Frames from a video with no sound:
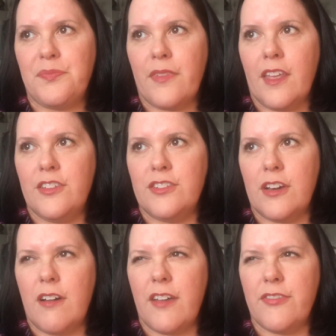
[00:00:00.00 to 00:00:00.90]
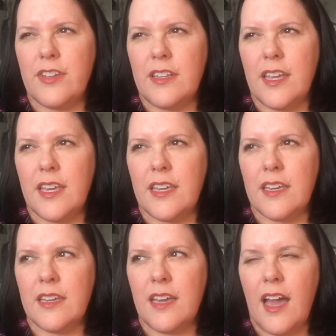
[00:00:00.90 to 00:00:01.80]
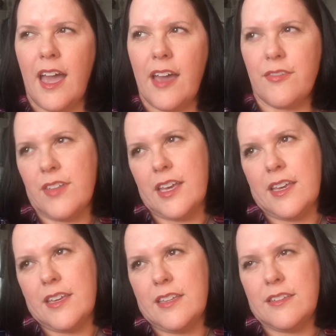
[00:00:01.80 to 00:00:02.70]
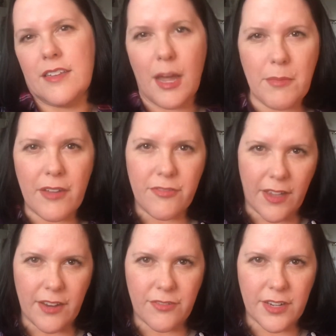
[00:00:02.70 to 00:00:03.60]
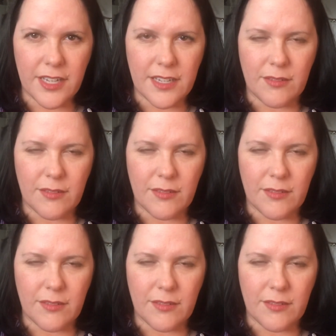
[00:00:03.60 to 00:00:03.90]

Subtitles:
so I feel like I have, like, it's not my favorite.